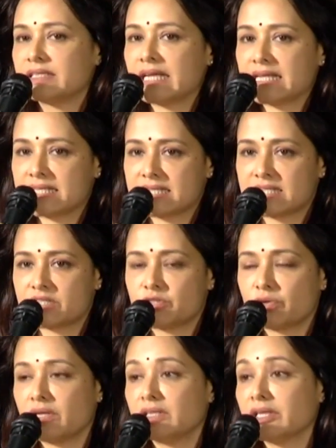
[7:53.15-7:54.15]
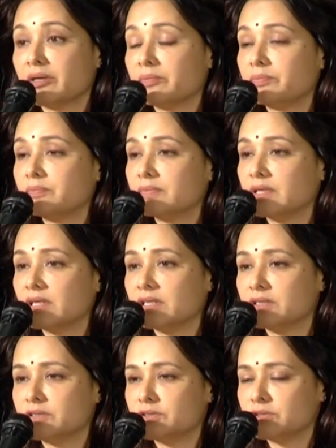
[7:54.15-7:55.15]
tests during the
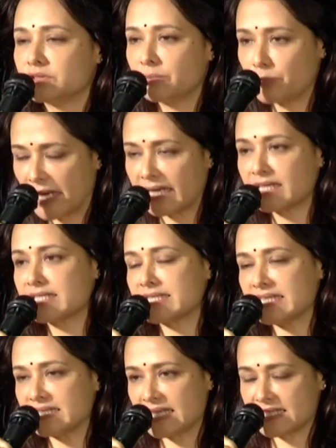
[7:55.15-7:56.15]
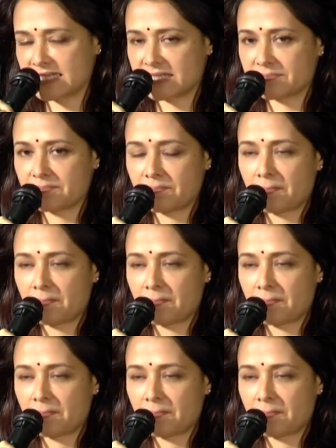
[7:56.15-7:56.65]
pregnancy test.